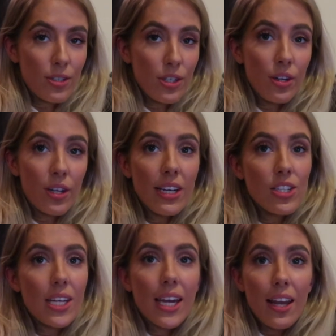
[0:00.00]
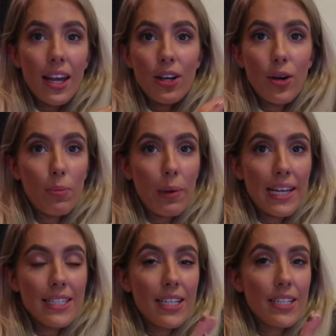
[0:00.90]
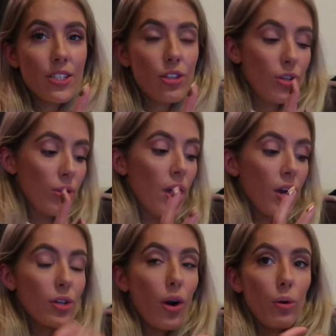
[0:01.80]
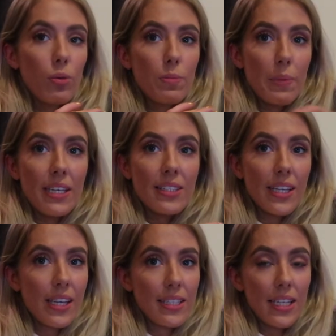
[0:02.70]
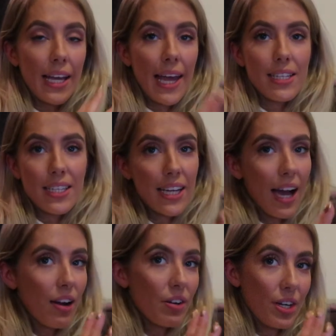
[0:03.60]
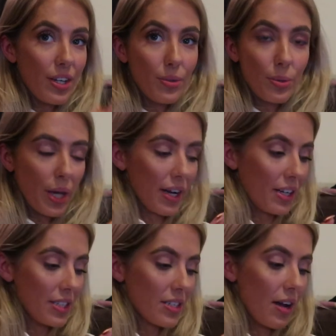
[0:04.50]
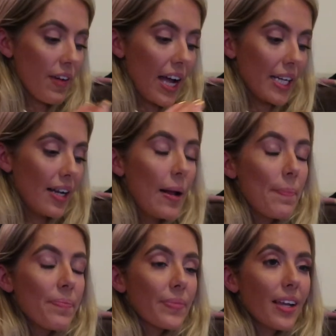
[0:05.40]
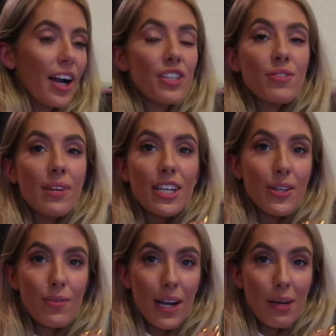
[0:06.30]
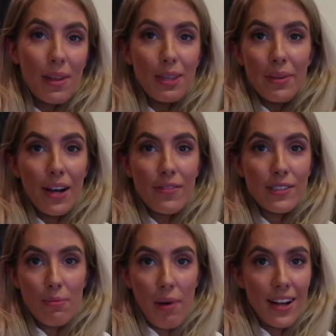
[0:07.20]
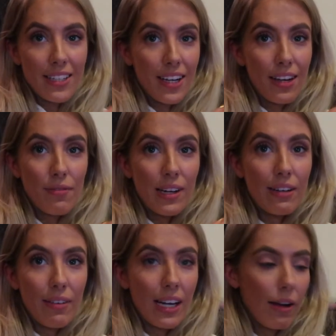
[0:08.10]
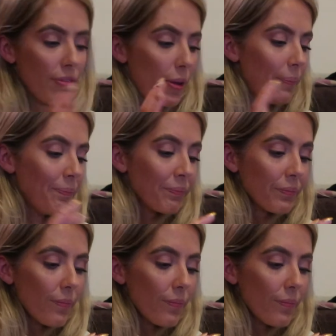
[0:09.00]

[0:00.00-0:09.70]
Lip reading: So you can literally get like gold plated to gold pieces and like 18 carat and all that kind of stuff. And I just really couldn't recommend them enough as a brand. Like, I really, really love them.